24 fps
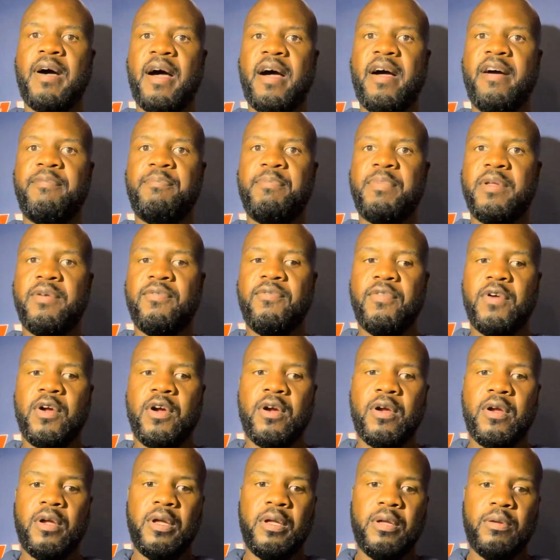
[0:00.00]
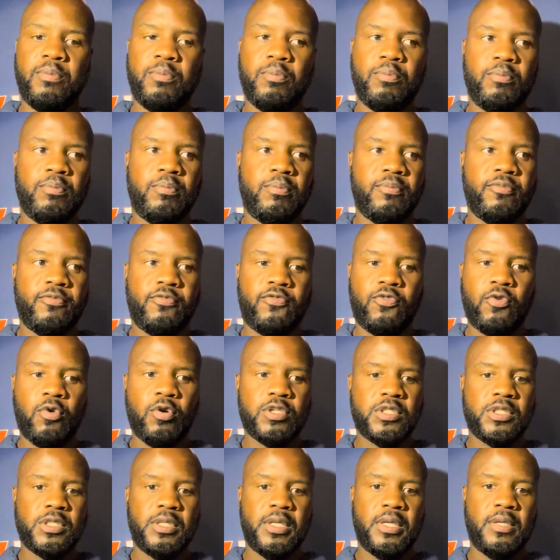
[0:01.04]
I've been very
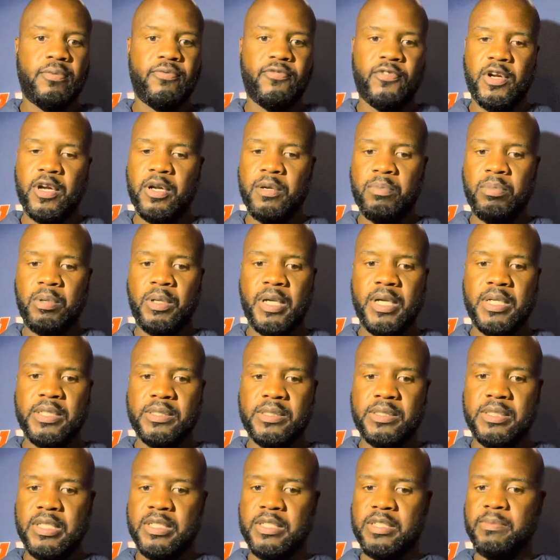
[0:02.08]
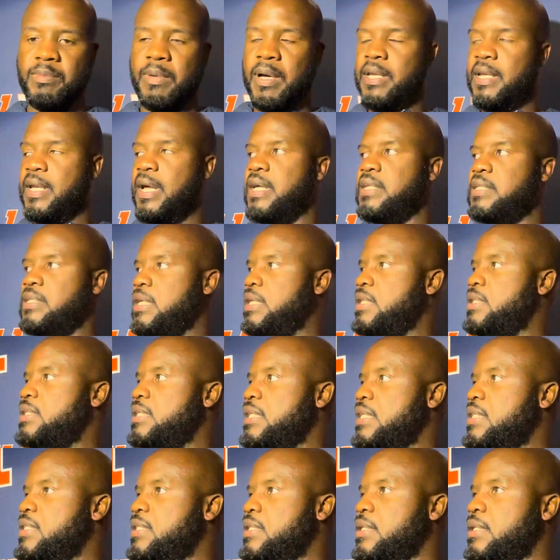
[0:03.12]
fortunate, very blessed. This is my 19th
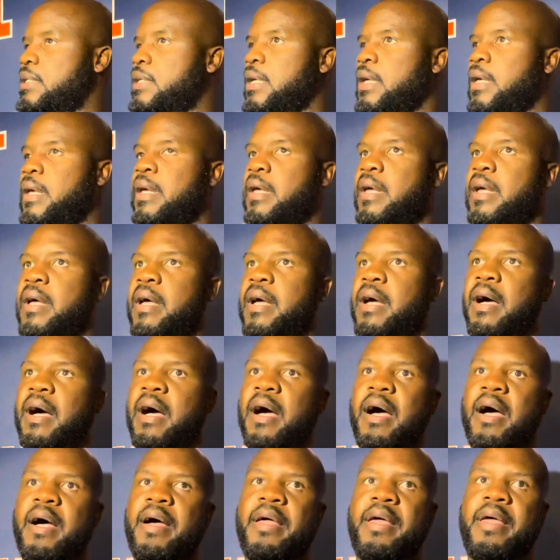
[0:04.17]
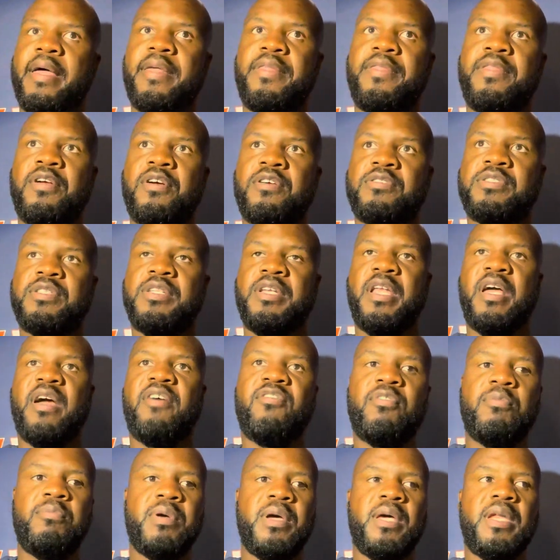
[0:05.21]
season. There's
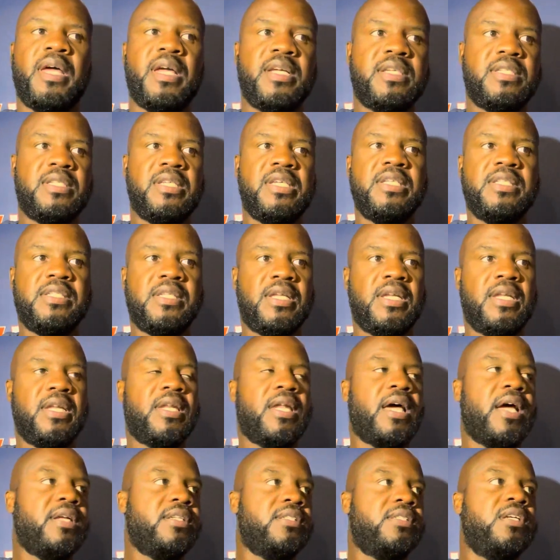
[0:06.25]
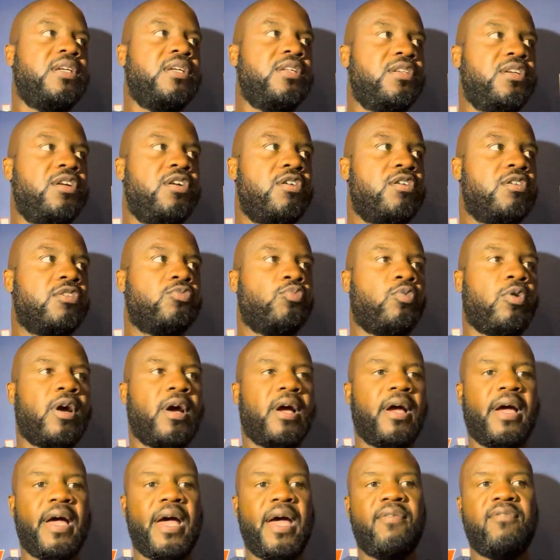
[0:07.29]
never been a season in 19 years where I
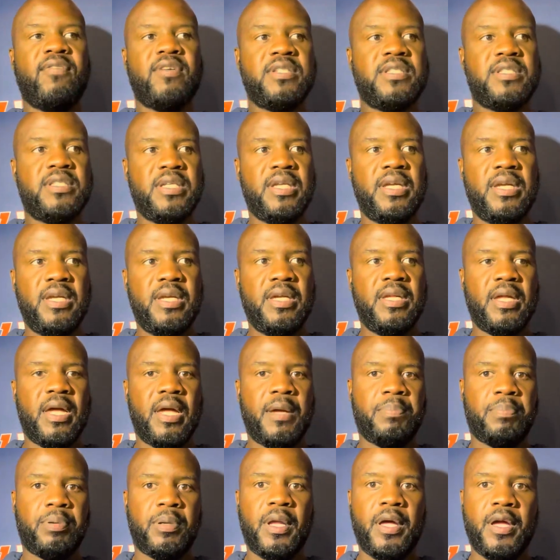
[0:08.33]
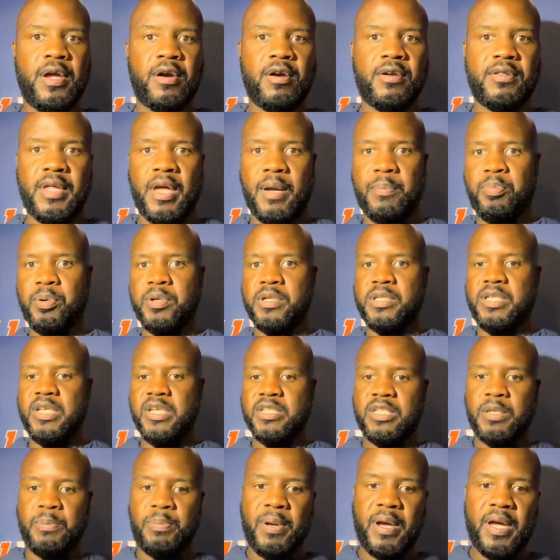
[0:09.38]
haven't seen a player that
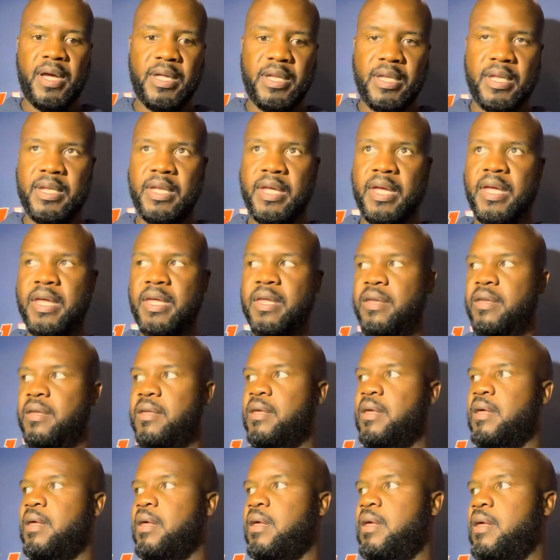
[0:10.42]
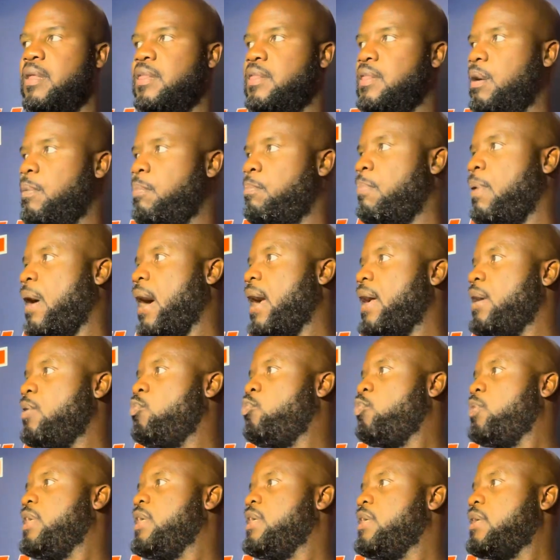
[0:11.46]
participated in the bye
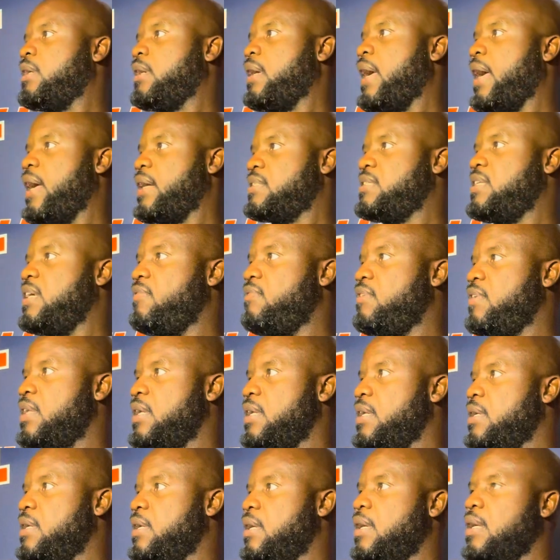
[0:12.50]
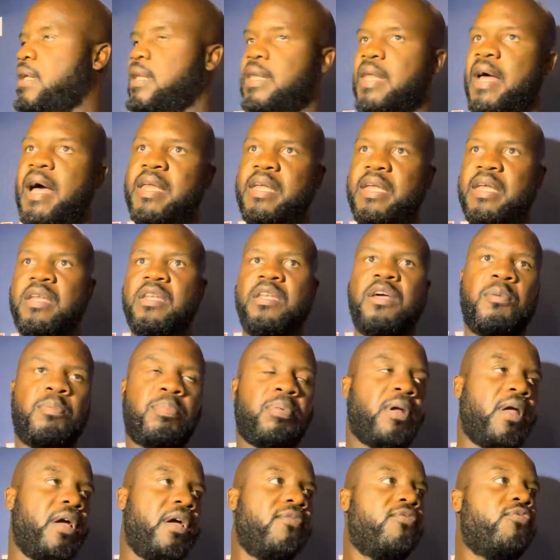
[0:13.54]
week activity not end up
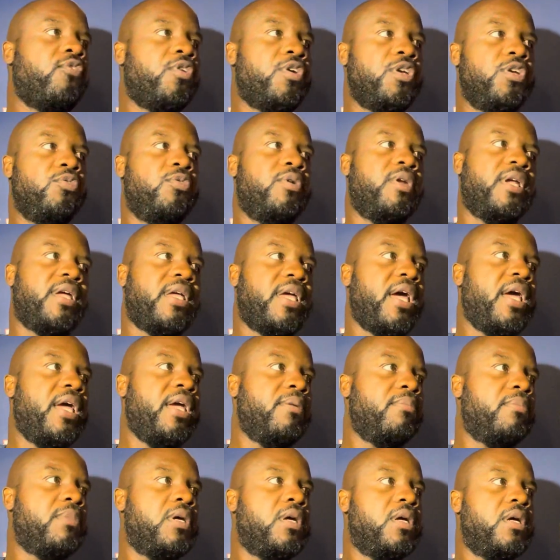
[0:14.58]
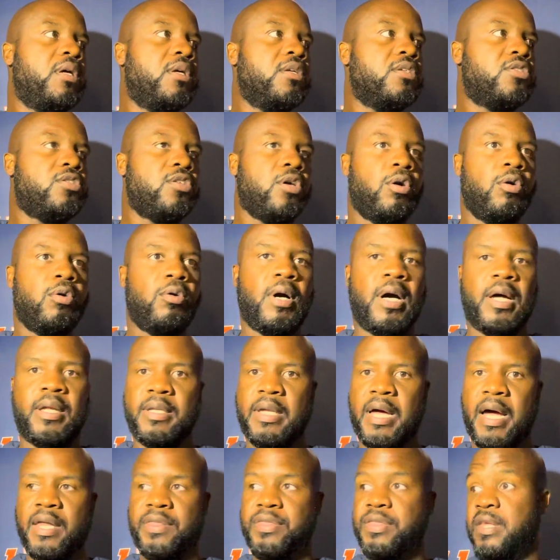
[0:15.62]
playing for you in a game. So
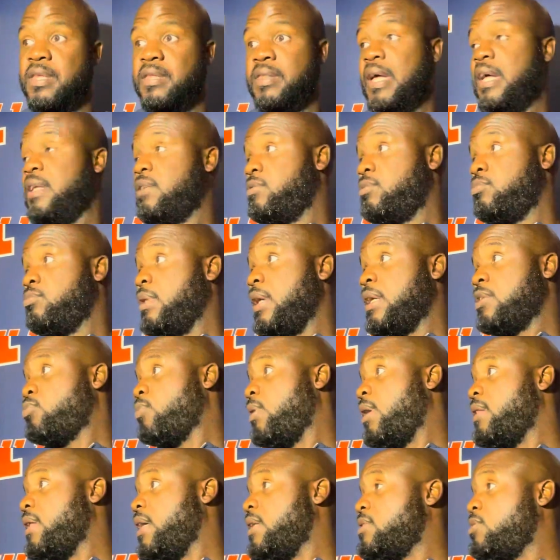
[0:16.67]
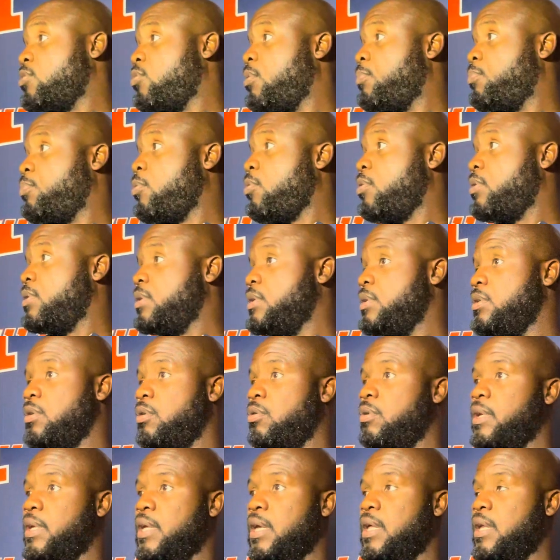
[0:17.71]
I think that's why that's so important. You
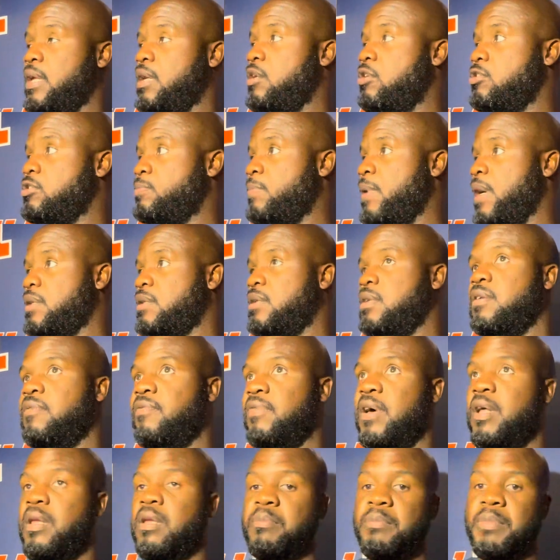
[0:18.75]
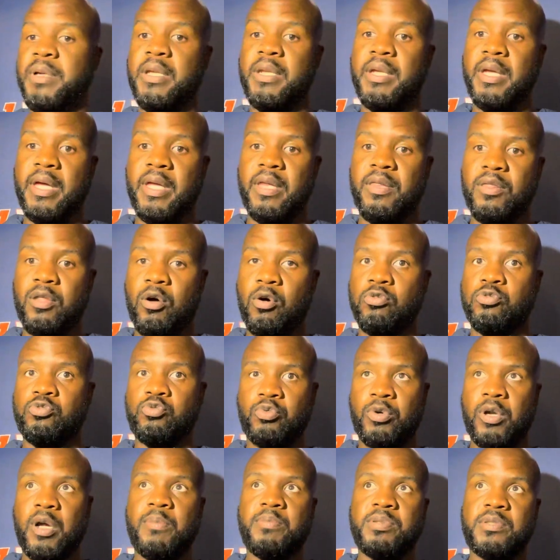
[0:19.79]
know, again, it goes back to development, and those
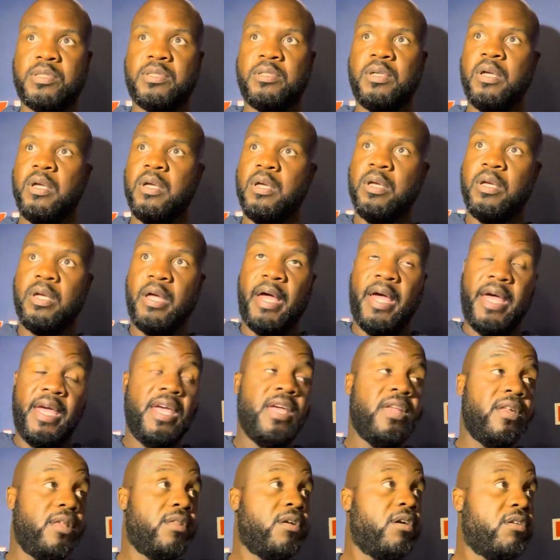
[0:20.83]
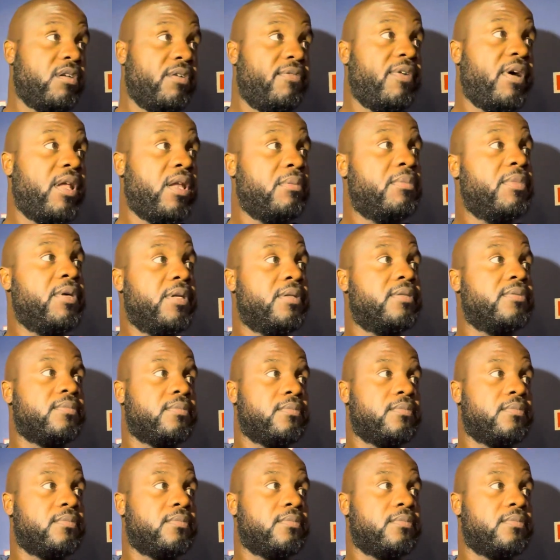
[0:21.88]
reps aid in their development.